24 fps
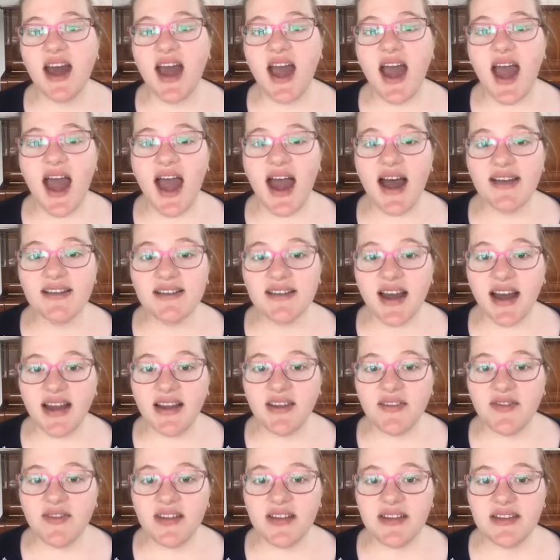Outside
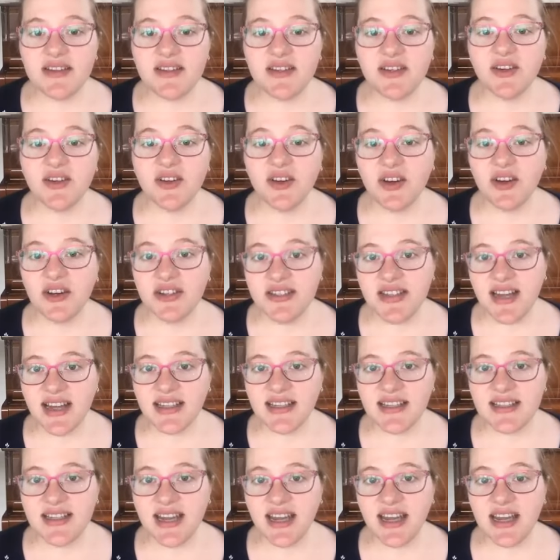of this, you can contact
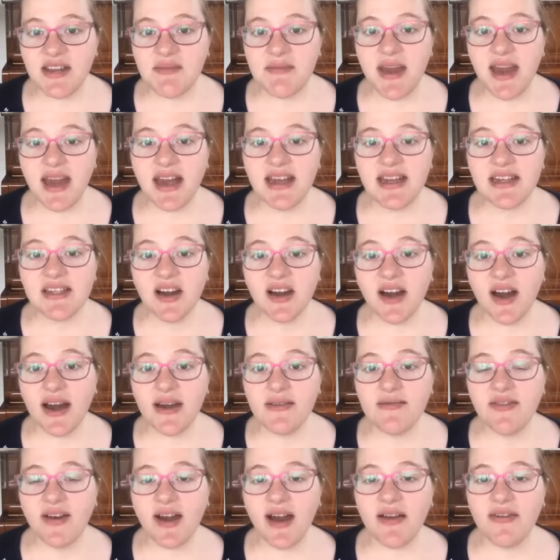the team
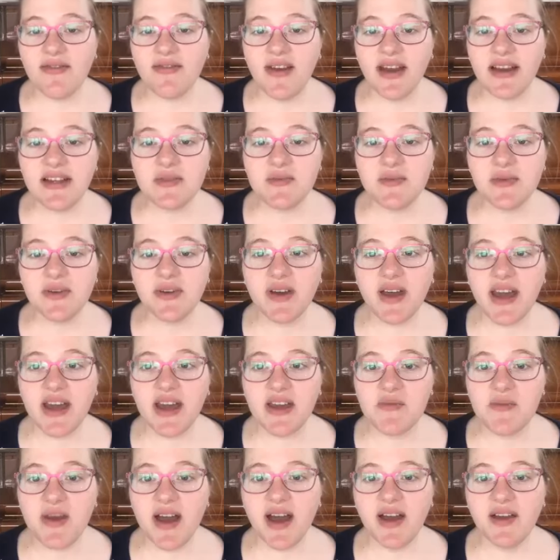anytime via Facebook,
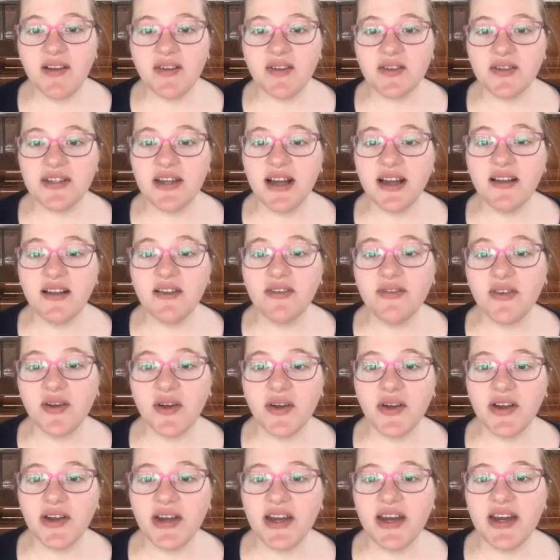email or
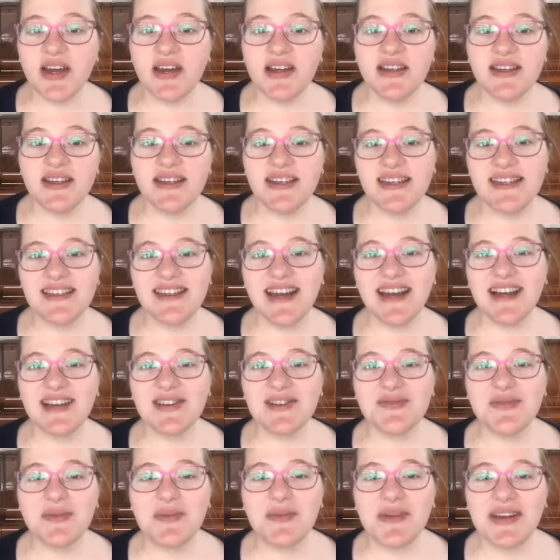telephone. The
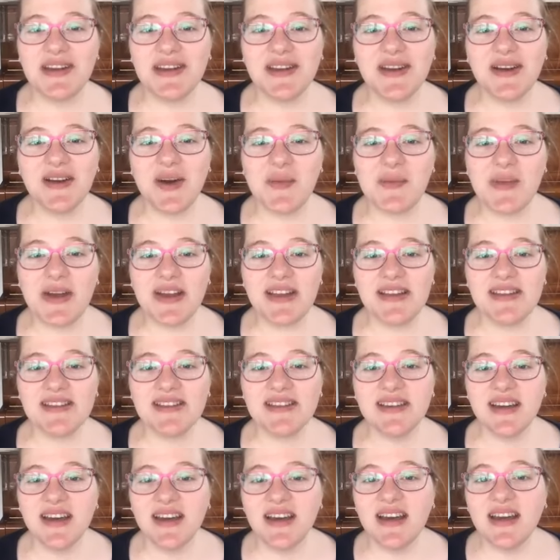details will be in the comments.
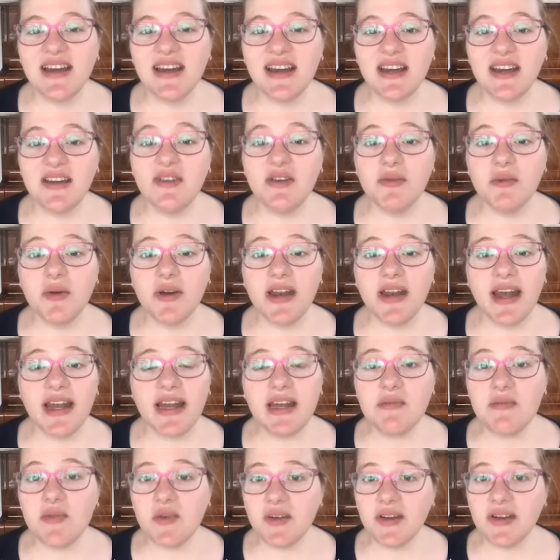If you want any
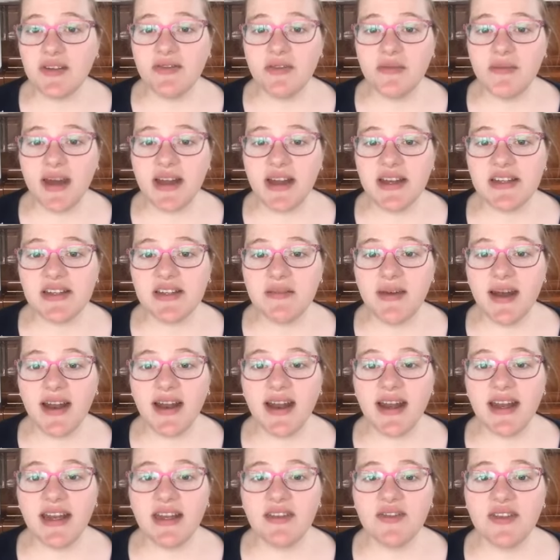more information about
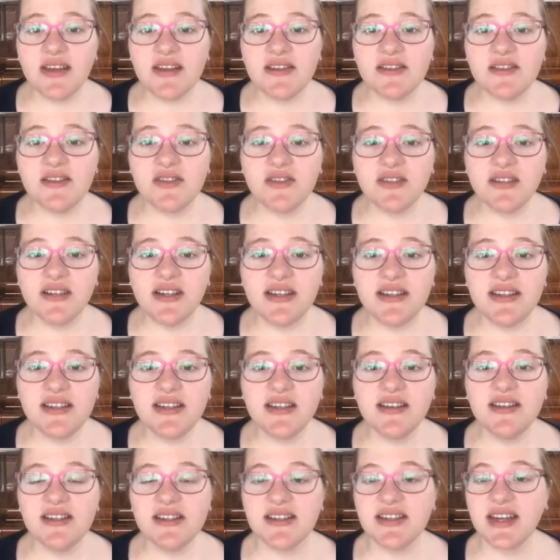any of these stories,
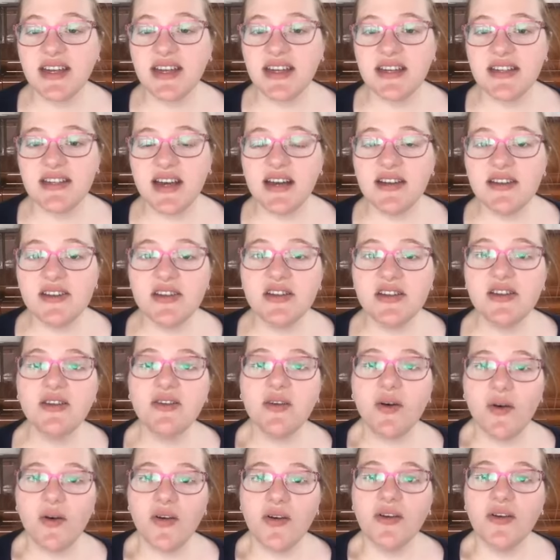just get in touch
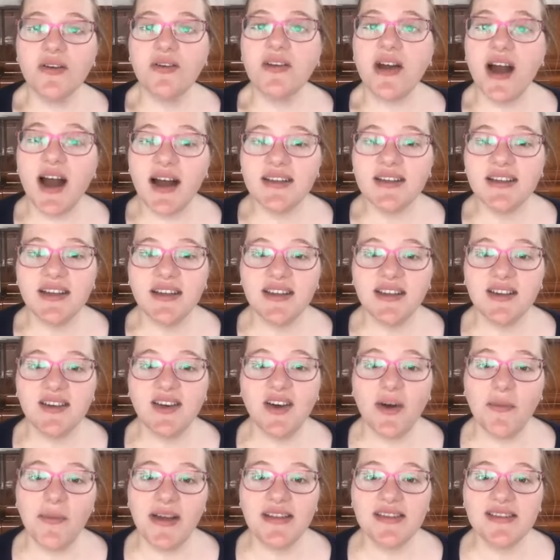or ask in the
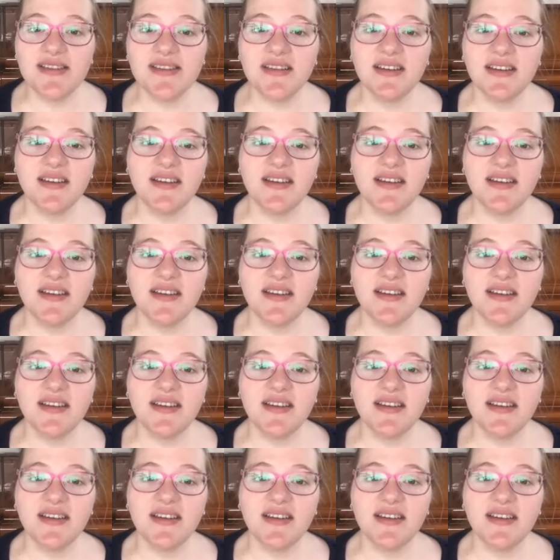comments.